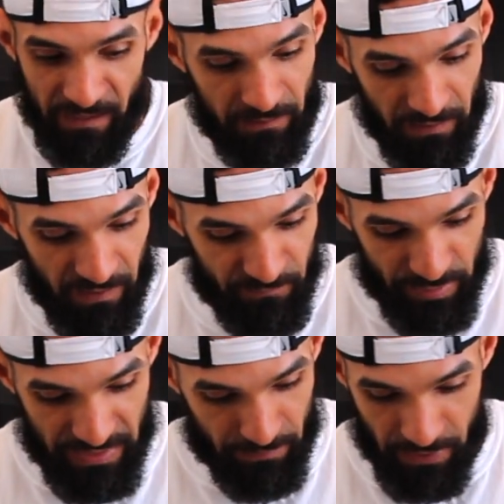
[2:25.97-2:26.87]
Love
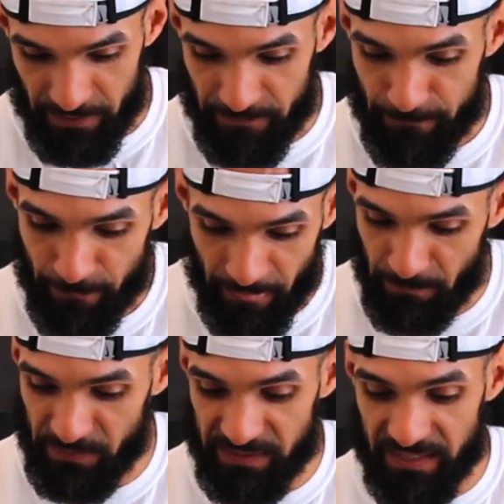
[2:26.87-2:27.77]
peanut butter,
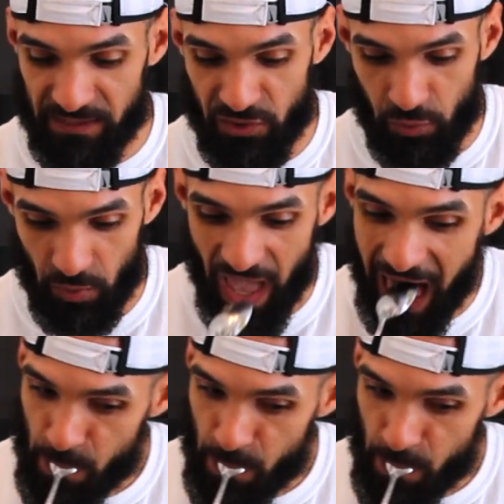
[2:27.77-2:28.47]
I'm addicted to it.